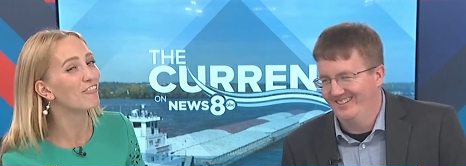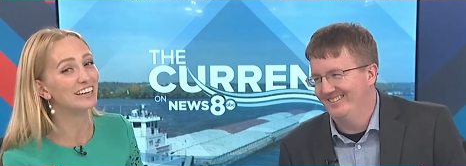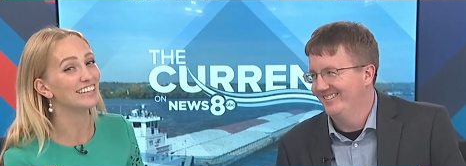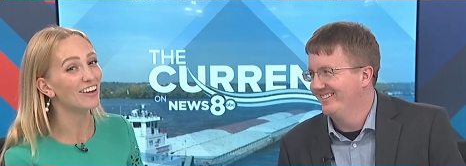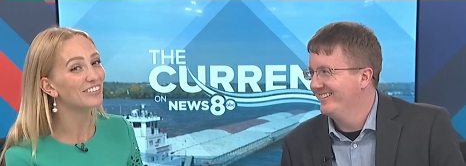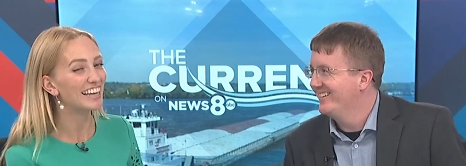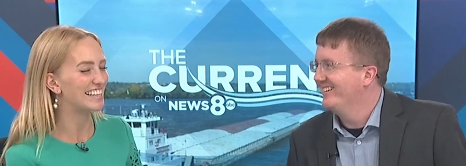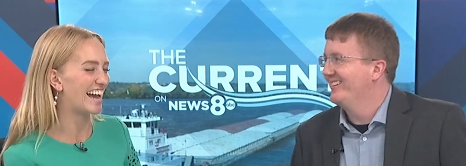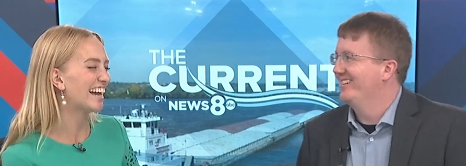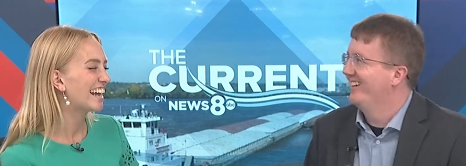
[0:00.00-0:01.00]
Speaker 1: we did not plan
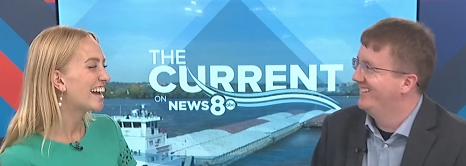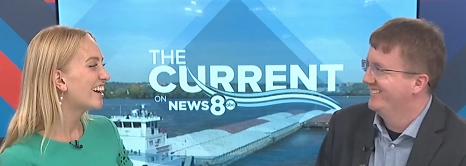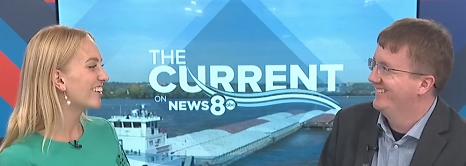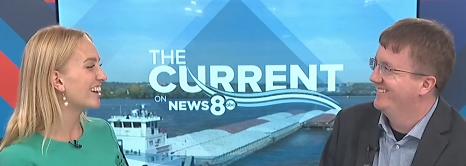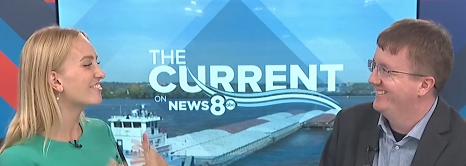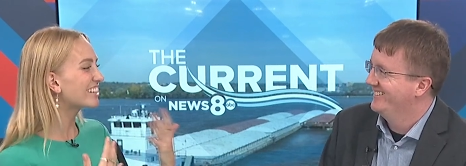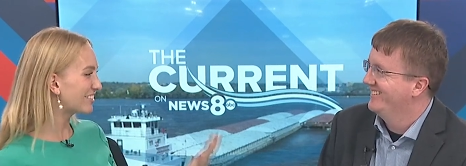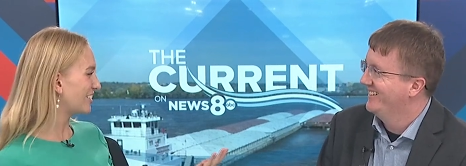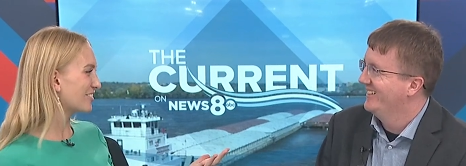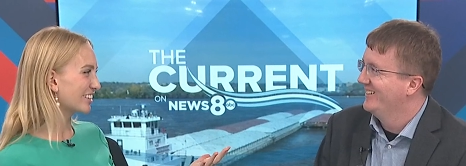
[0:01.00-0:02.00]
that. Okay, what can
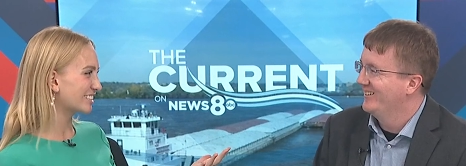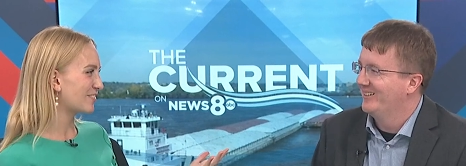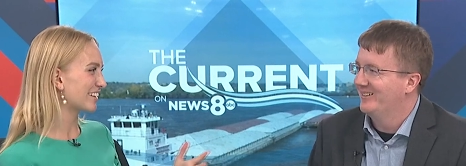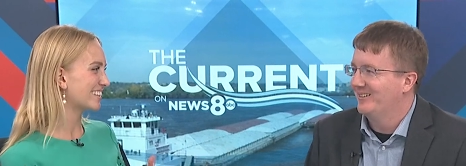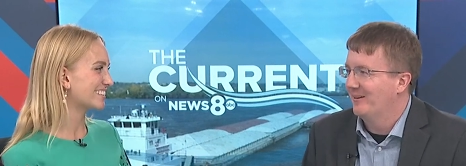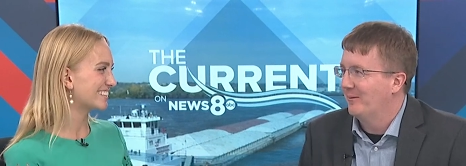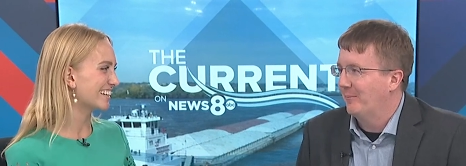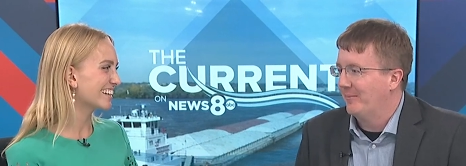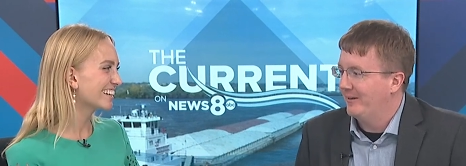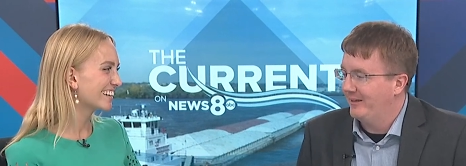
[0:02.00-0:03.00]
people expect this
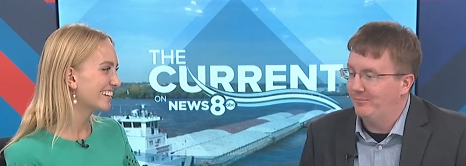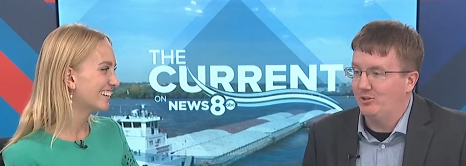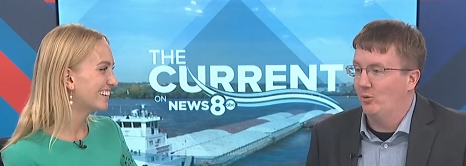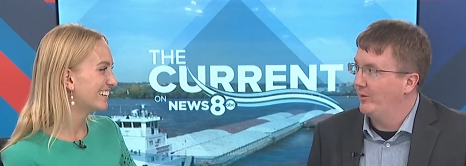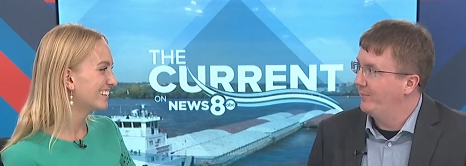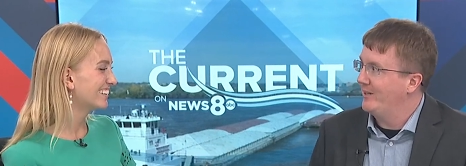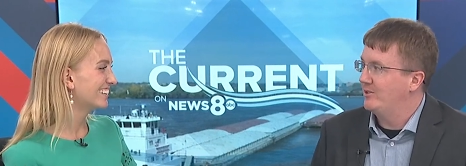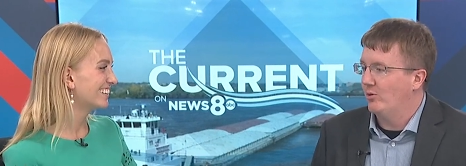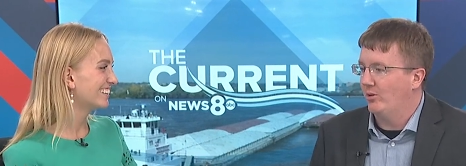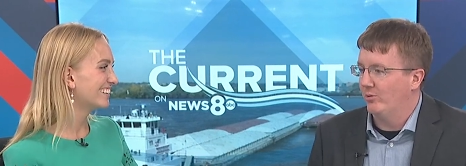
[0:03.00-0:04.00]
year?
Speaker 2: Yep, so with it being
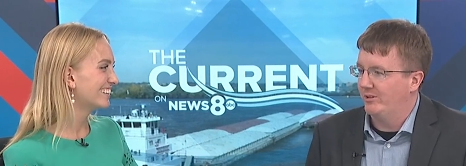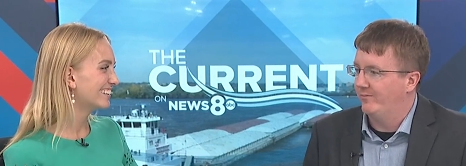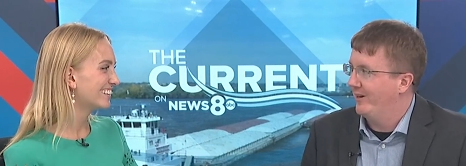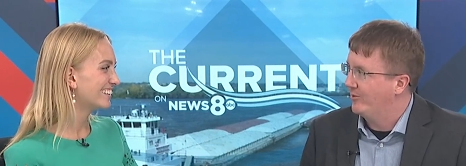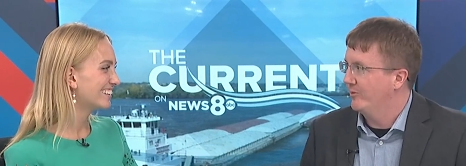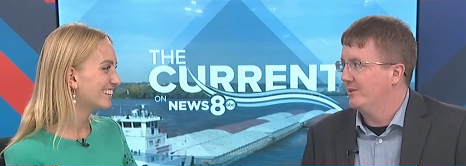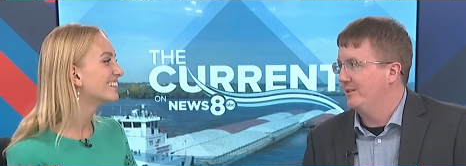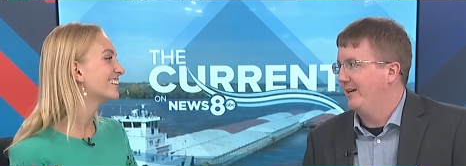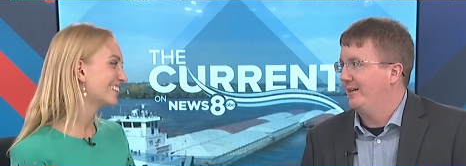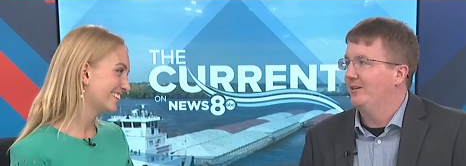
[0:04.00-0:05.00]
so close to Veterans
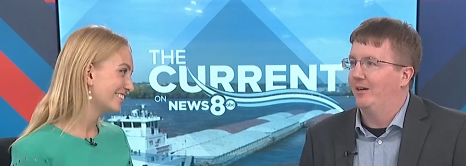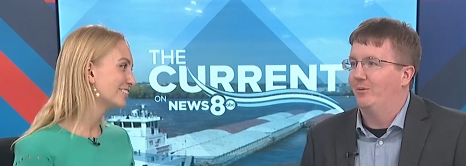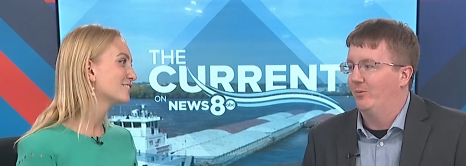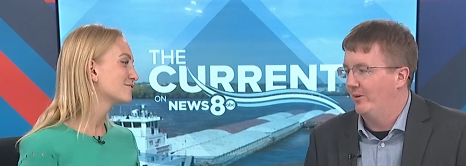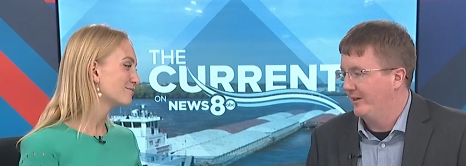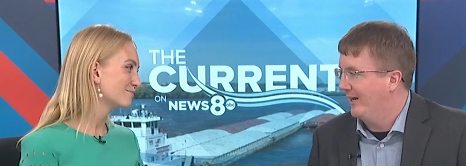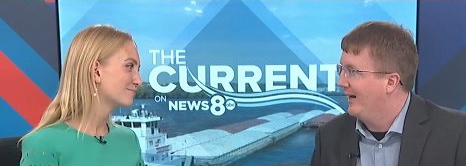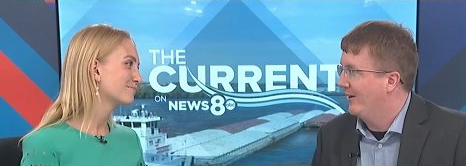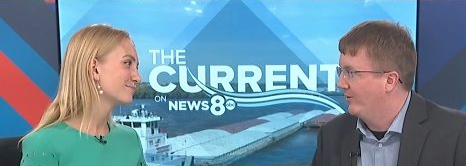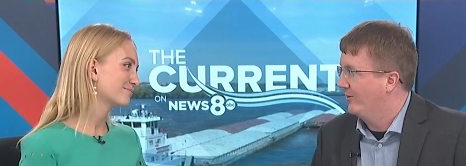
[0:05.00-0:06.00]
Day, uh, we wanted to
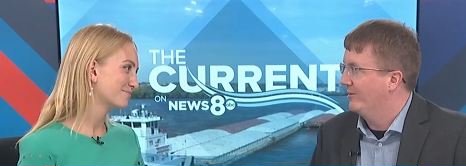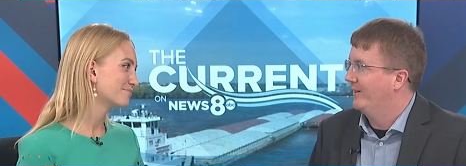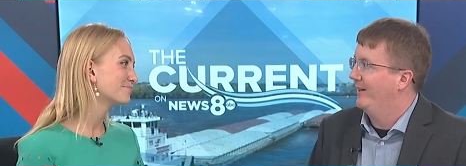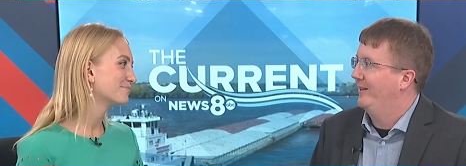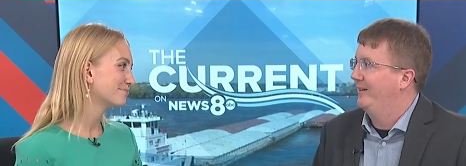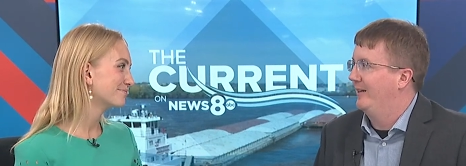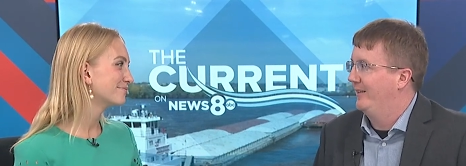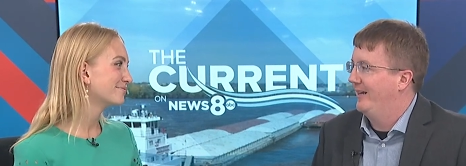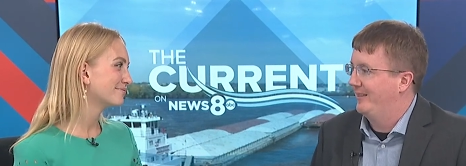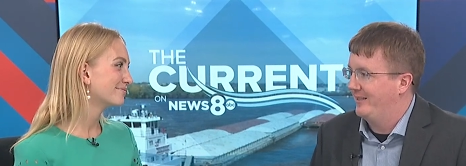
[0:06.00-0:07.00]
honor uh, kind of
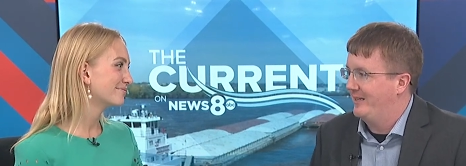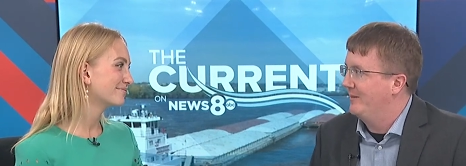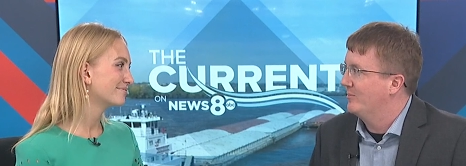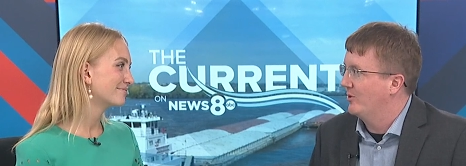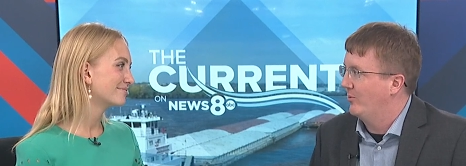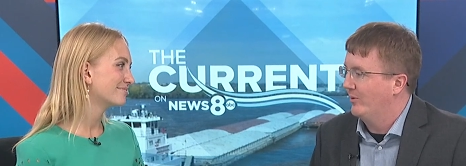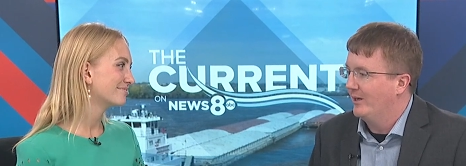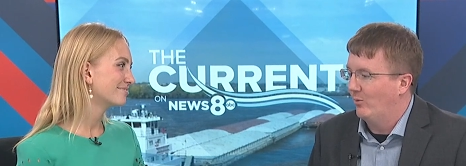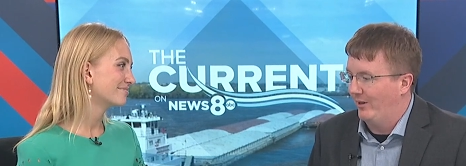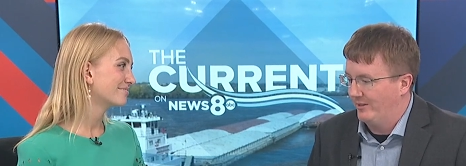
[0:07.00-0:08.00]
that theme. So,
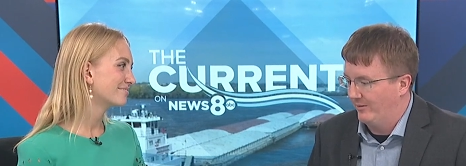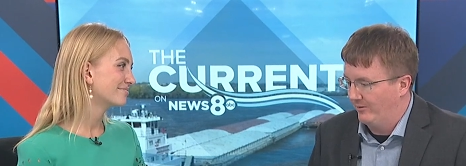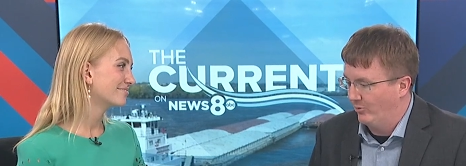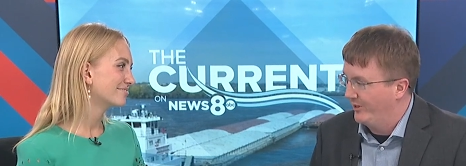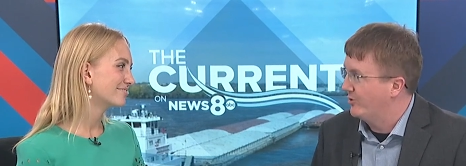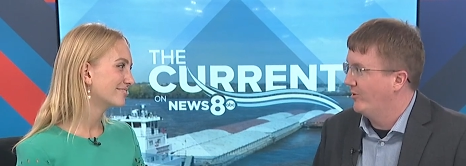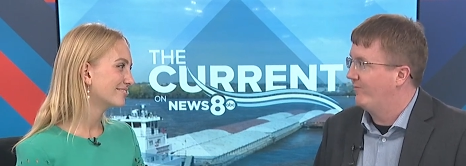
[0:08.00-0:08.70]
well, it's a traditional